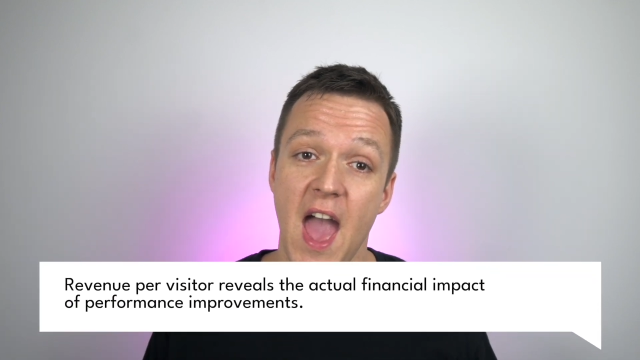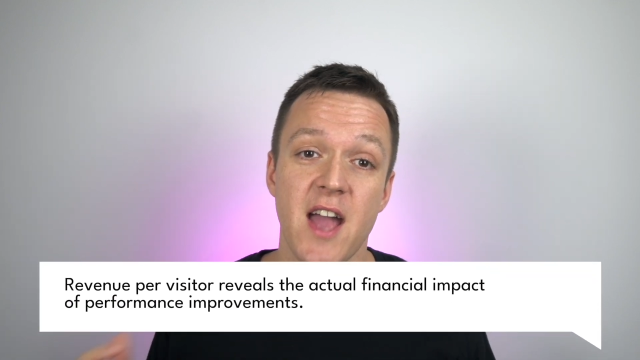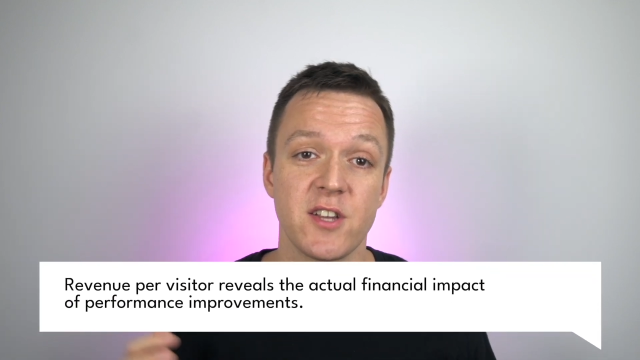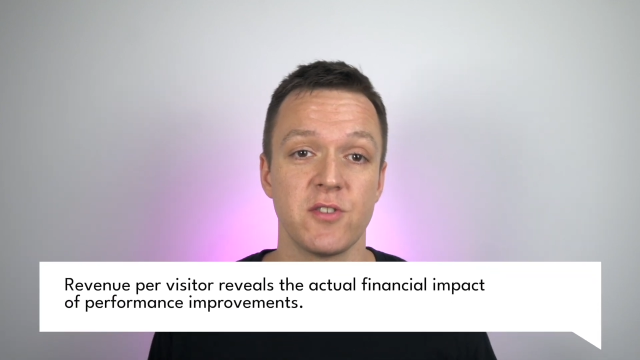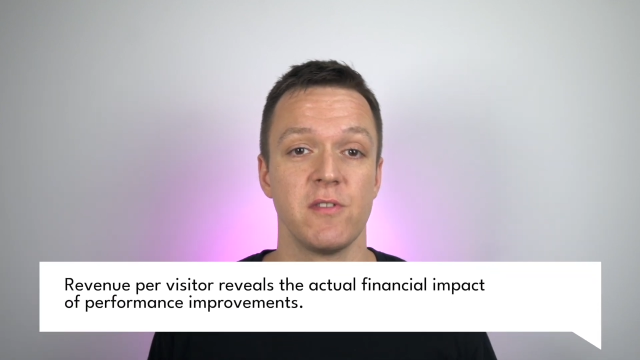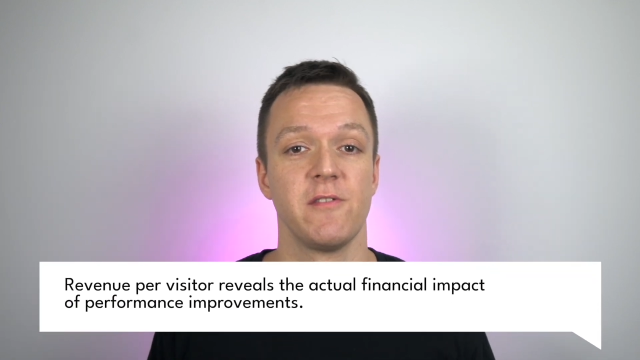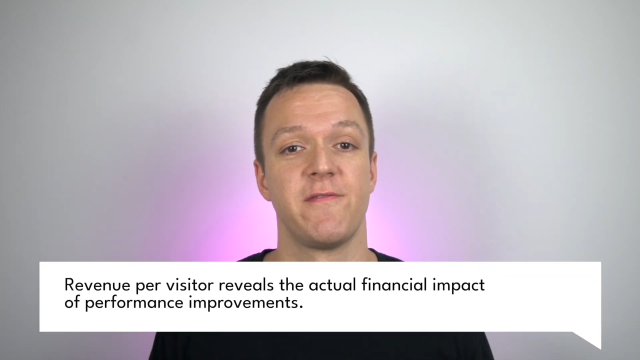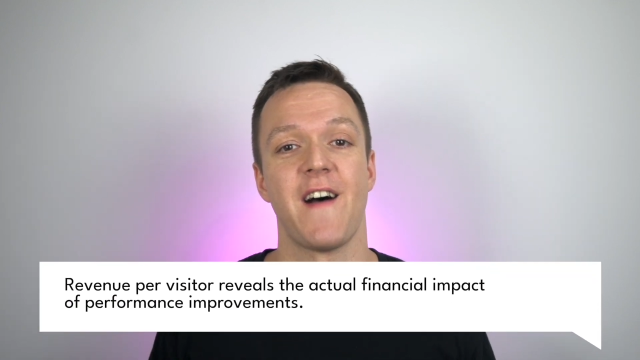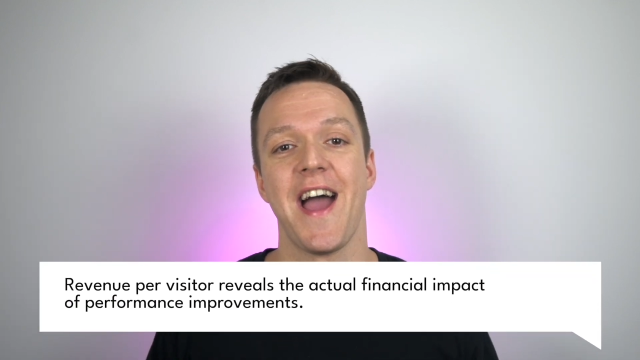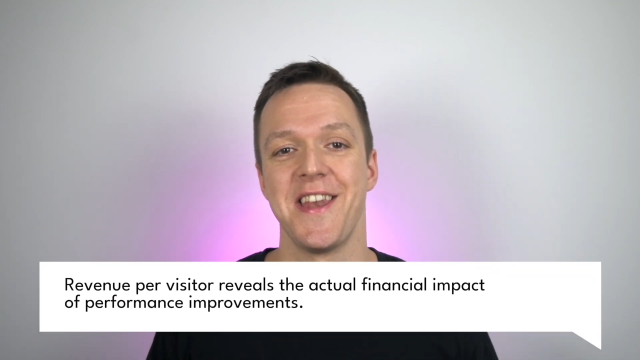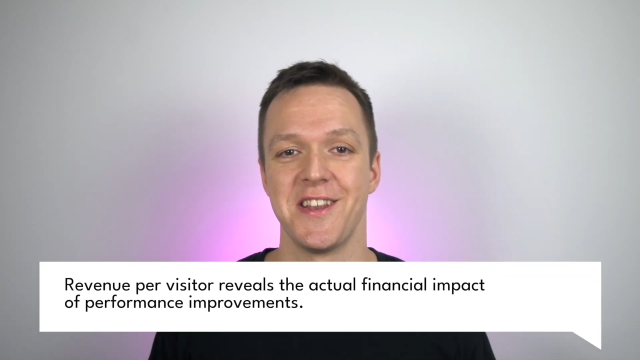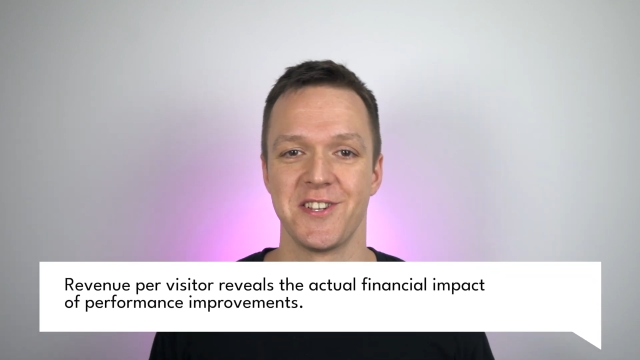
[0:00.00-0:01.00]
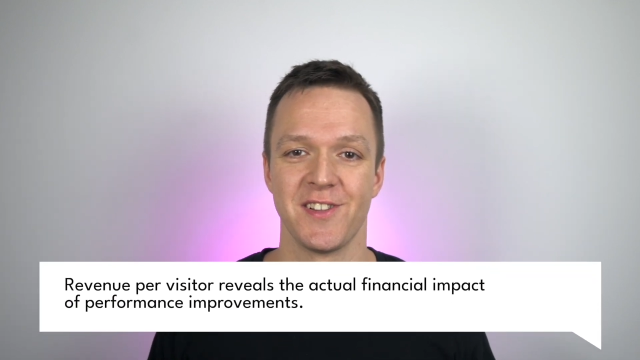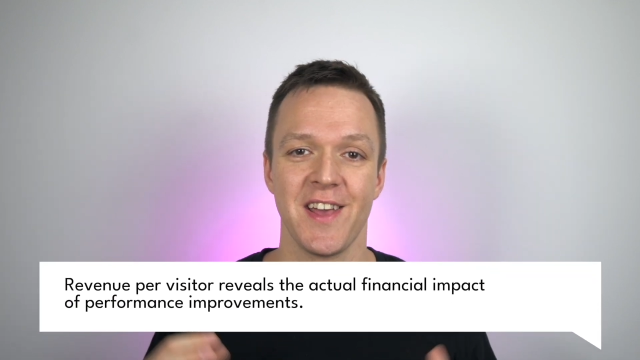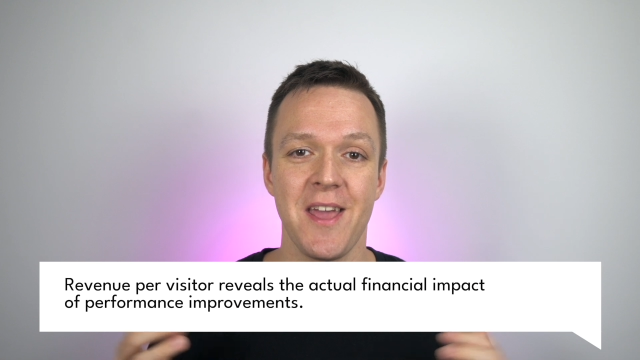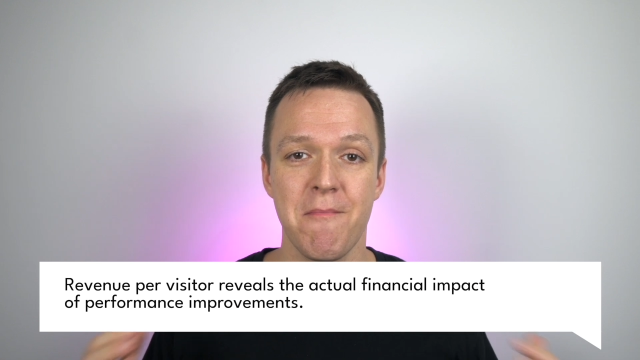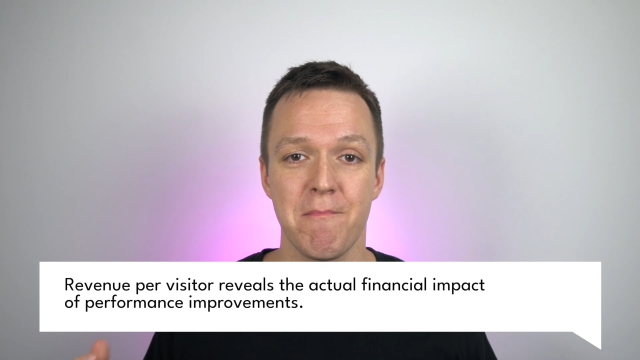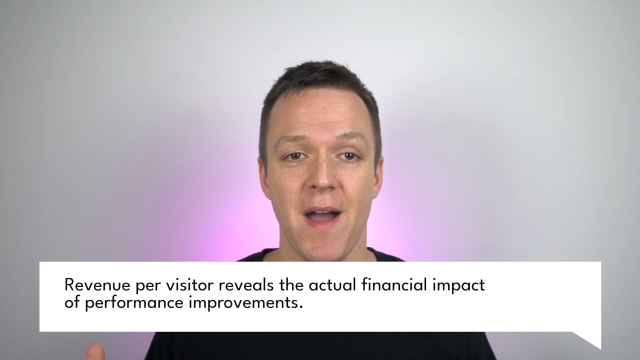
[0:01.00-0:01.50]
actual financial
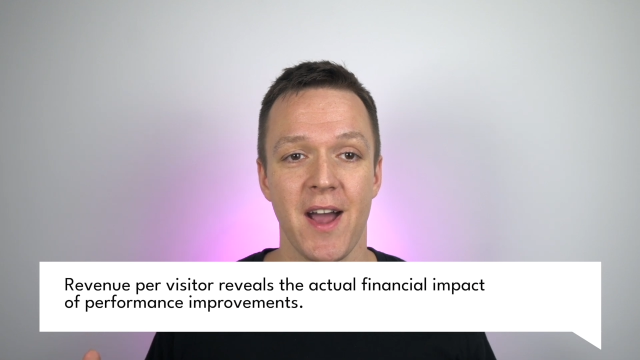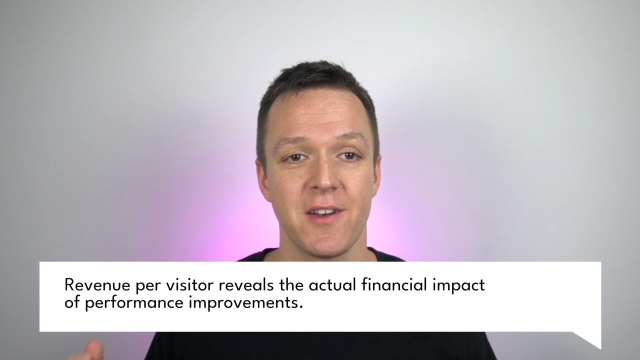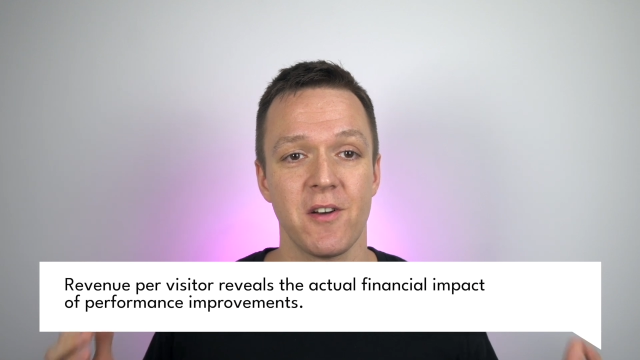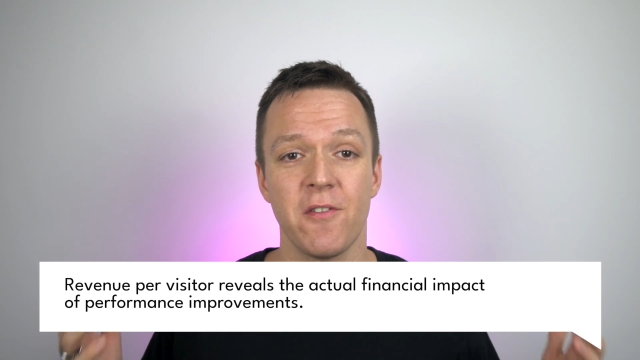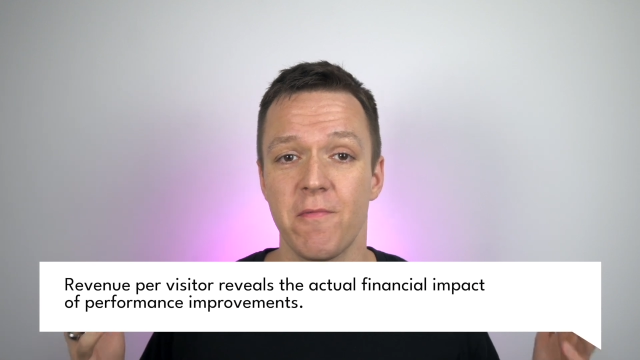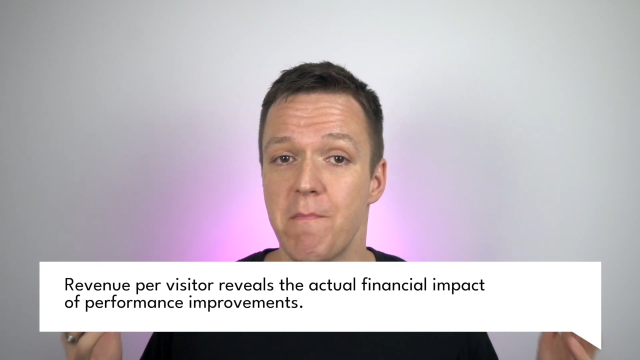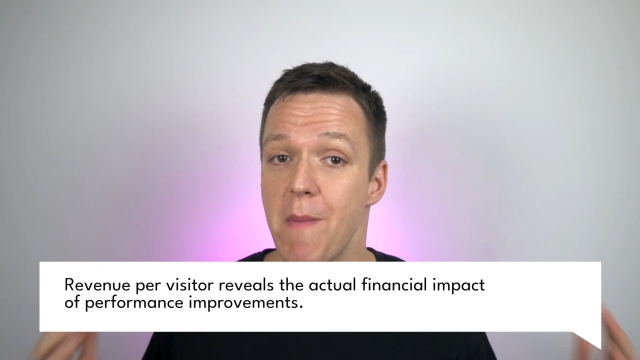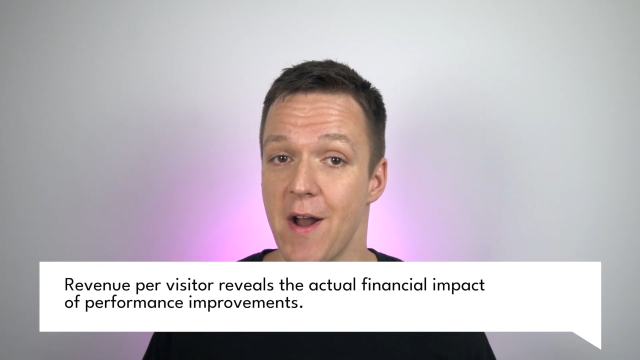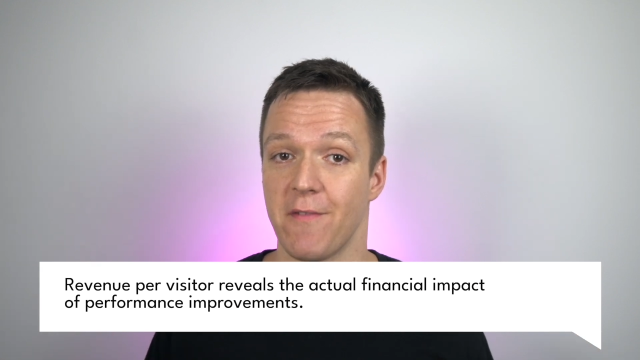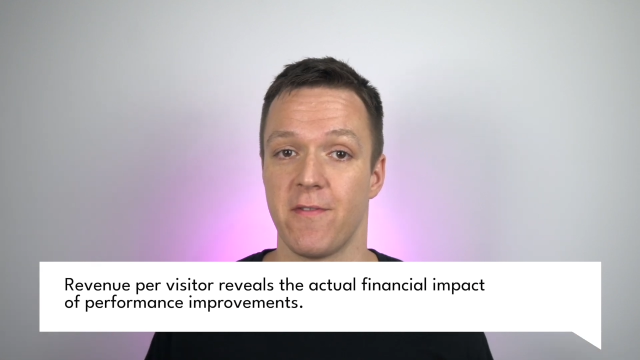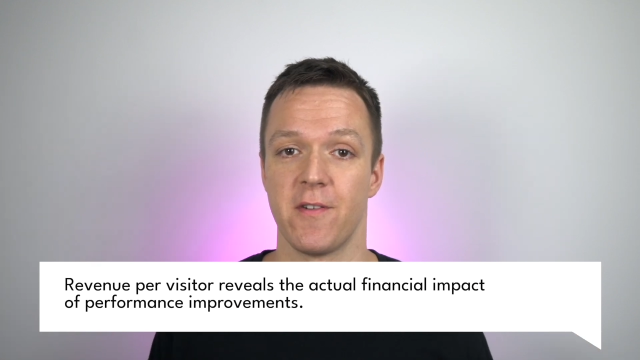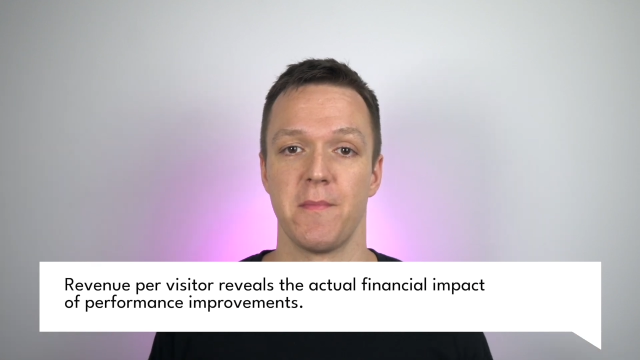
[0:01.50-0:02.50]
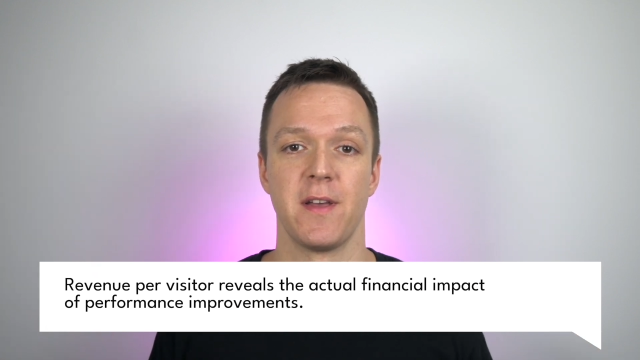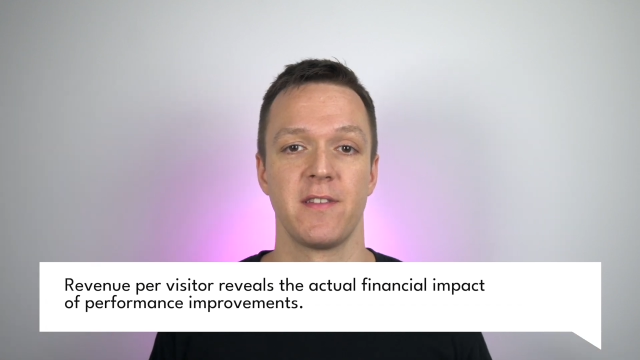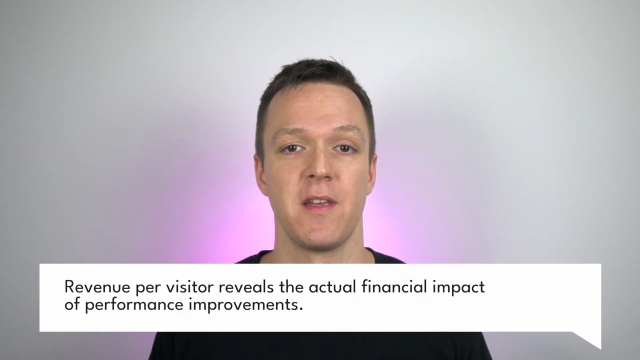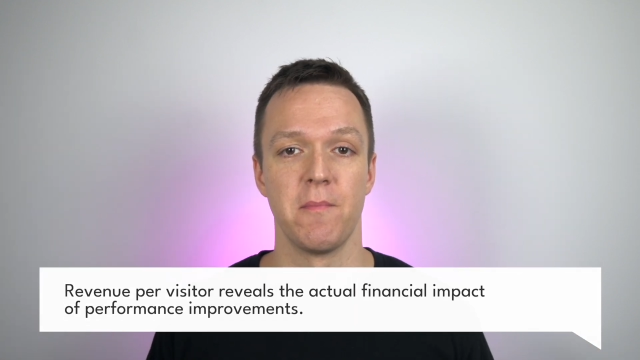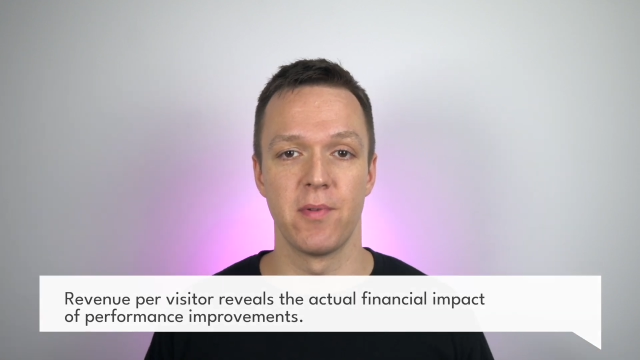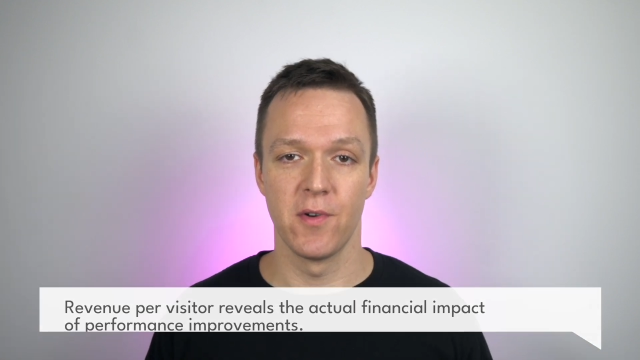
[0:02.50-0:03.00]
impact of performance
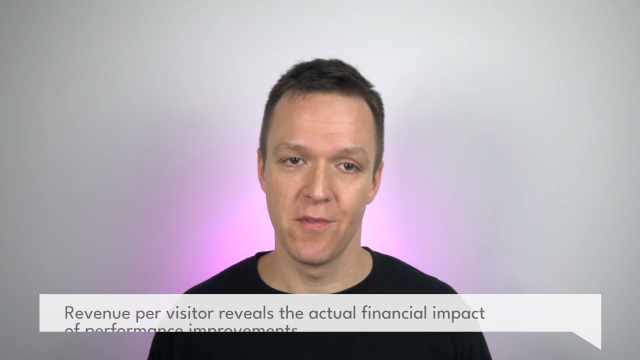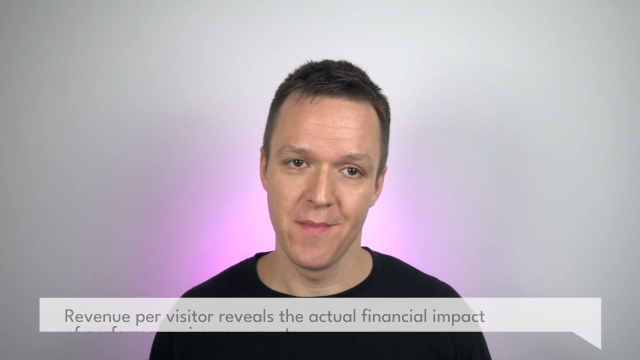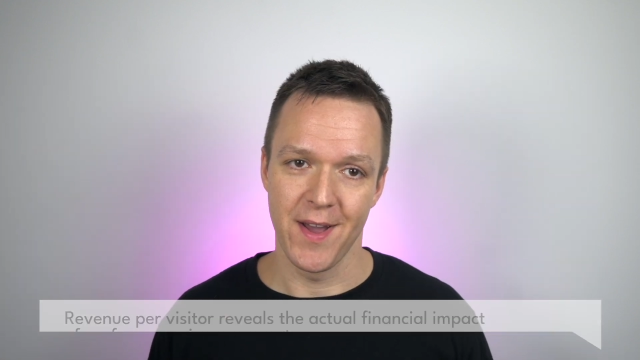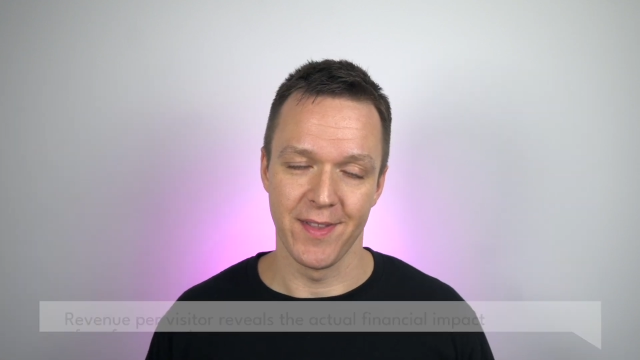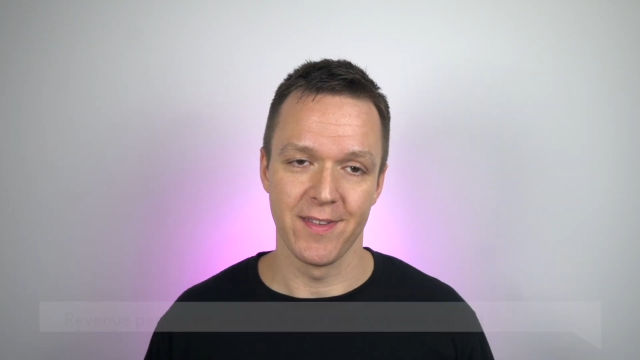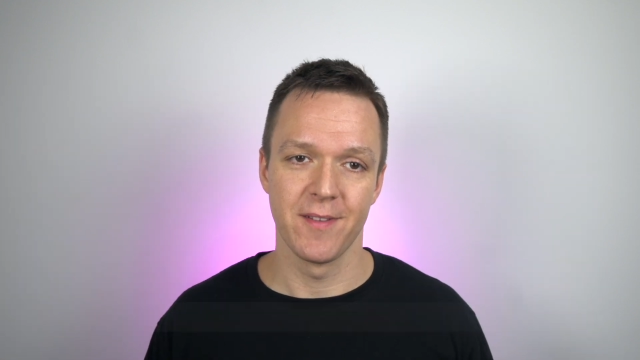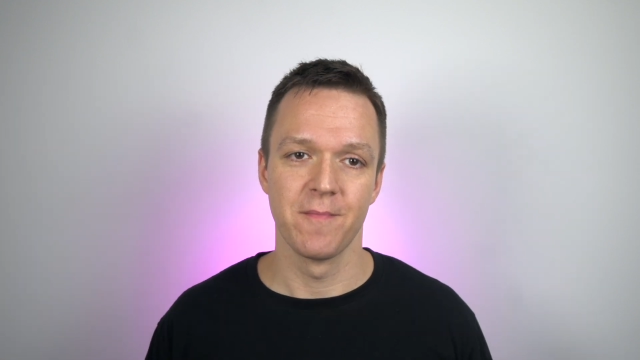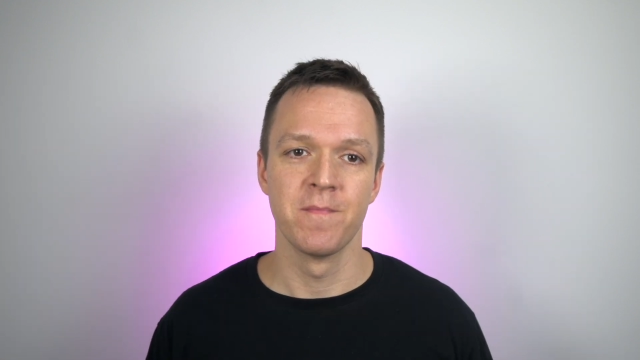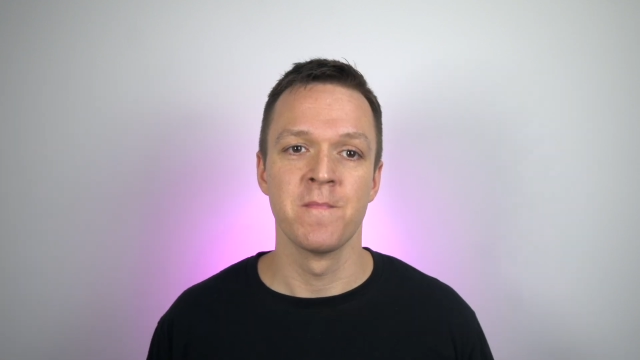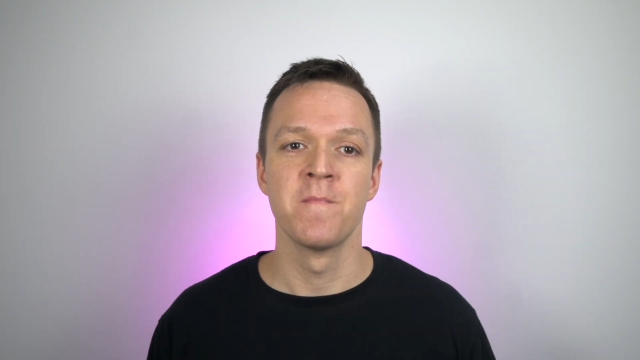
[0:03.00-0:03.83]
improvements.